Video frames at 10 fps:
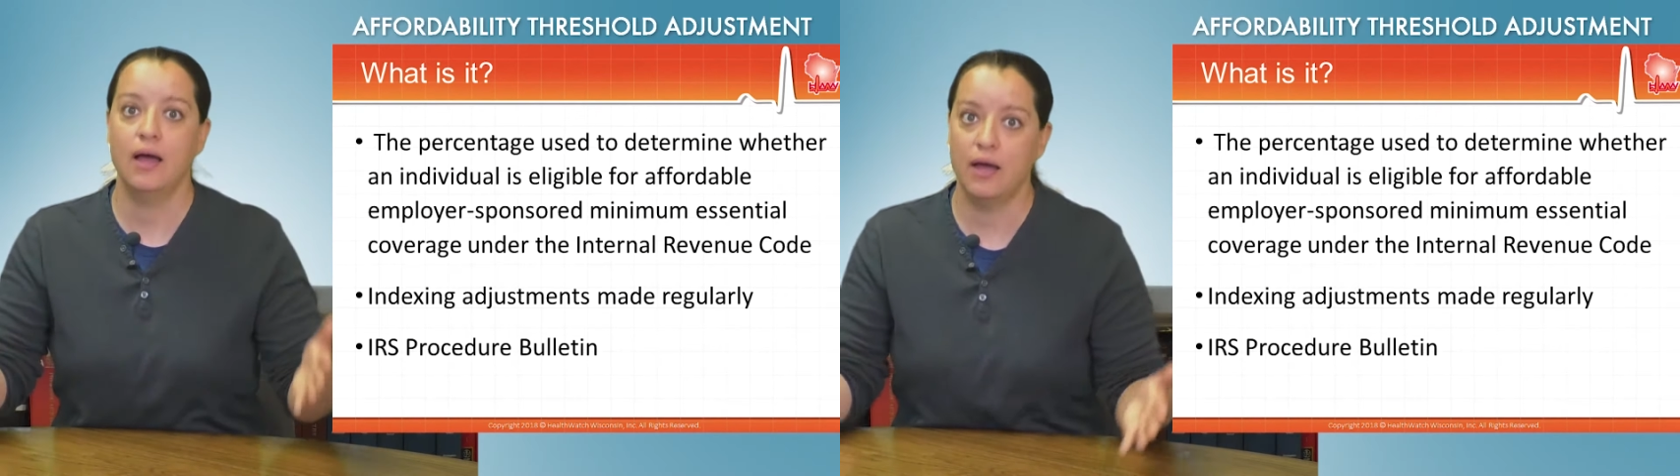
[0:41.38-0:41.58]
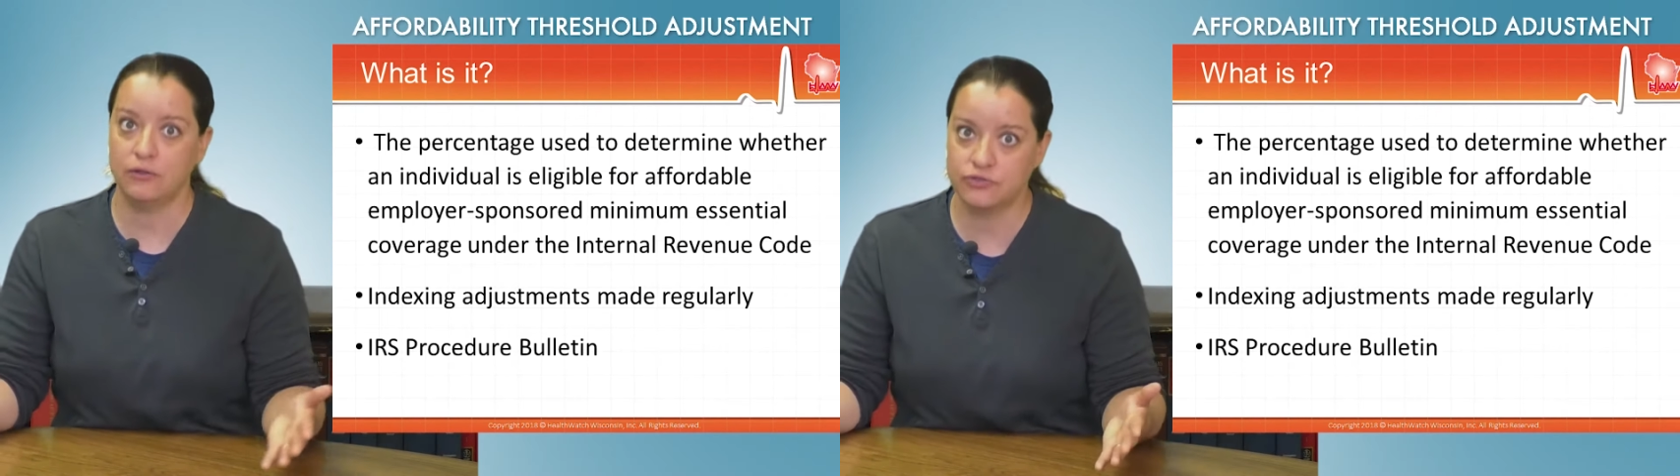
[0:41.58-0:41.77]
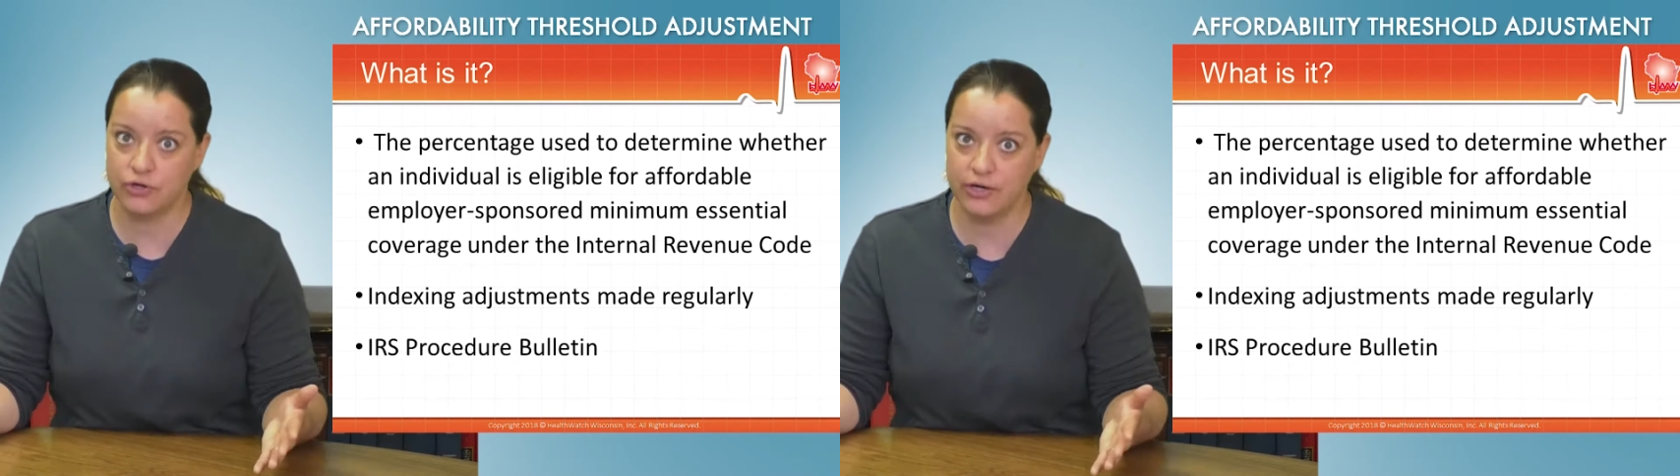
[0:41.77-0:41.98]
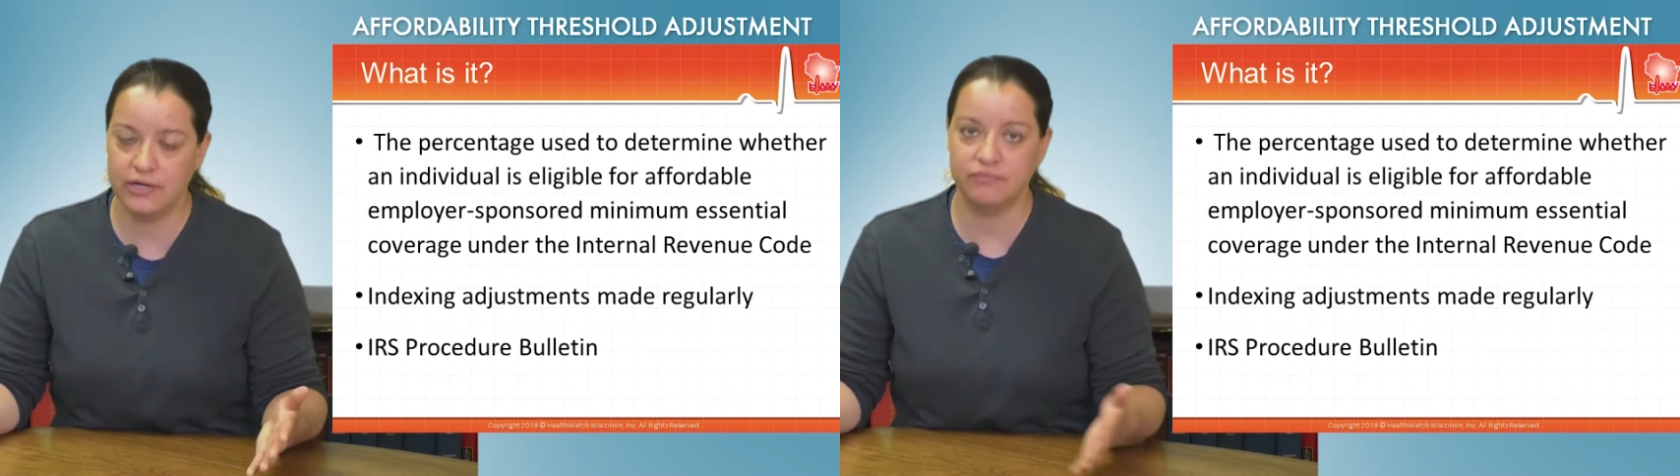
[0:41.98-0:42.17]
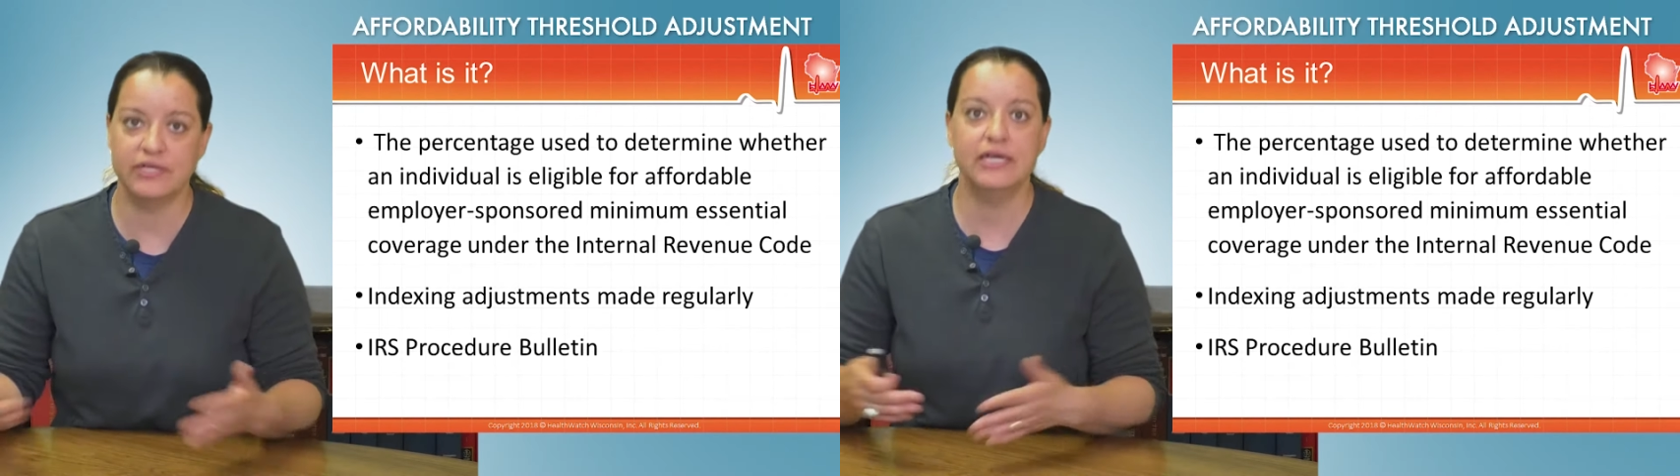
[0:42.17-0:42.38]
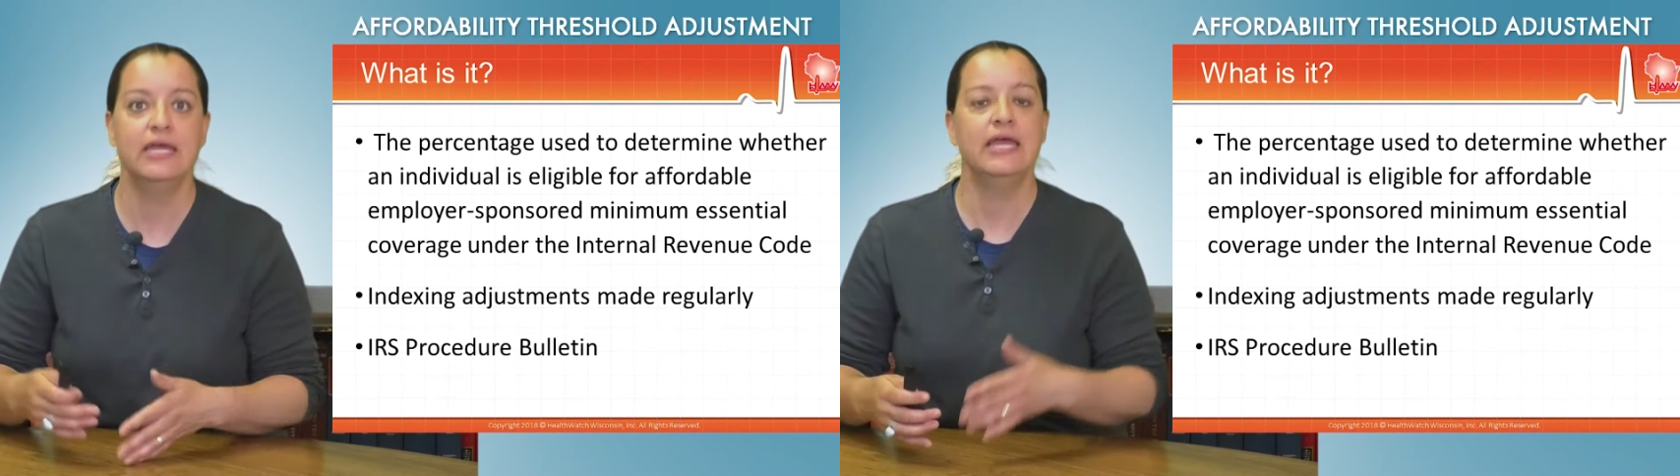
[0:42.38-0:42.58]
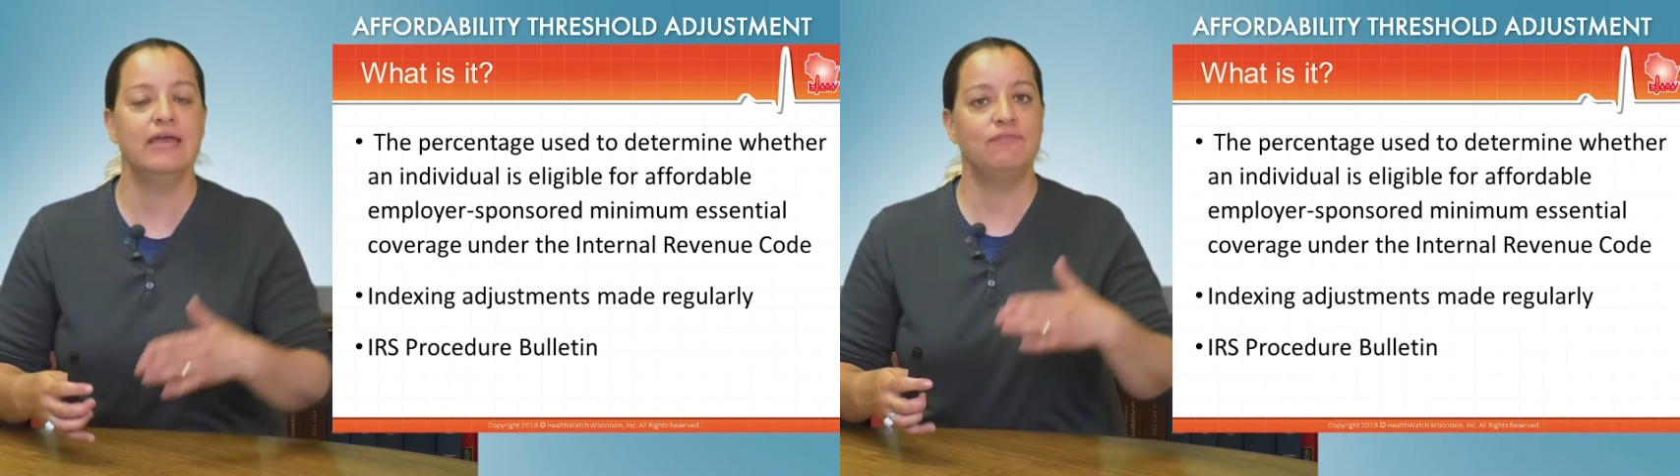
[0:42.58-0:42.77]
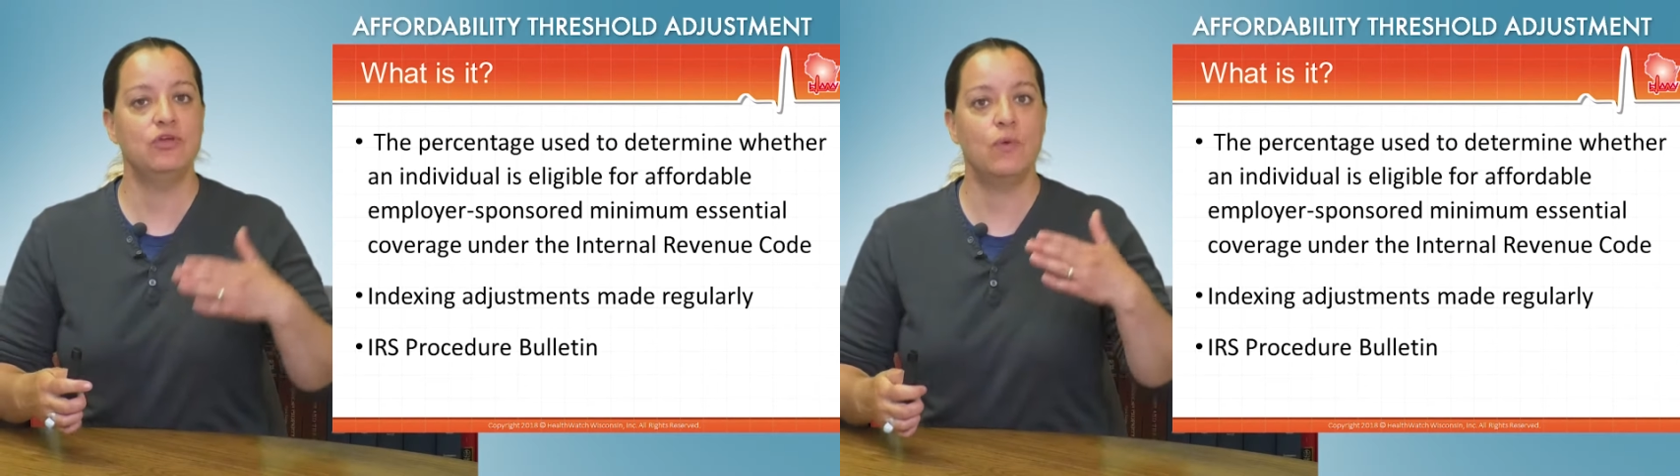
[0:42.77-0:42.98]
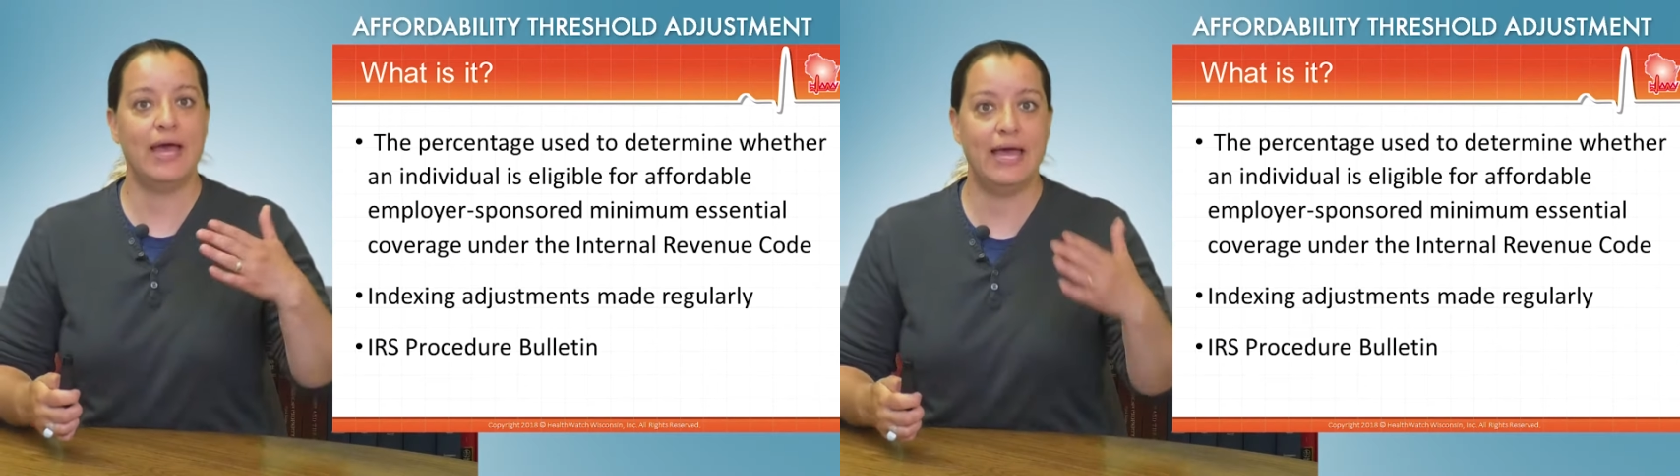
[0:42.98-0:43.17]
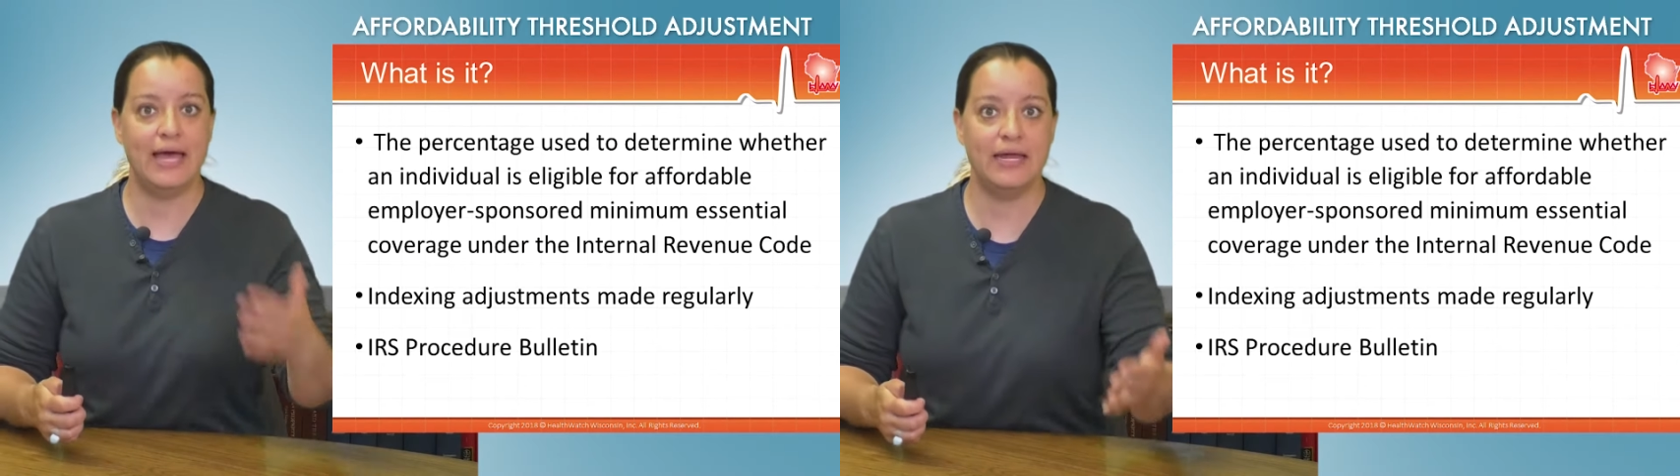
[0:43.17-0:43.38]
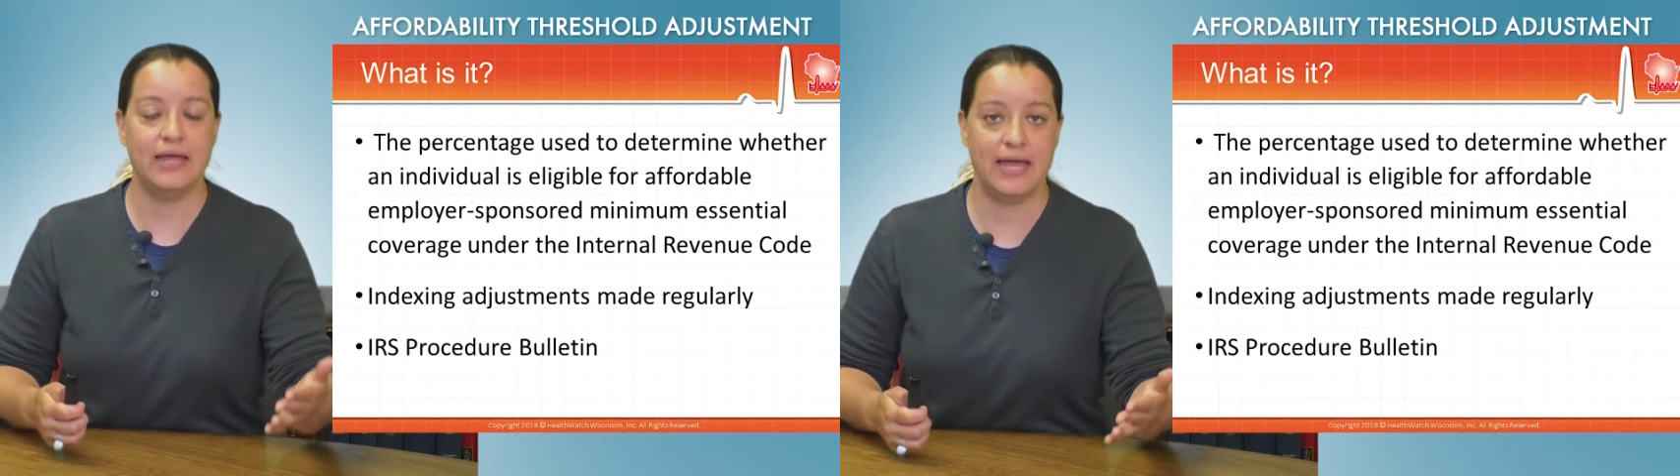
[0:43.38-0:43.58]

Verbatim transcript: alternatively, if you had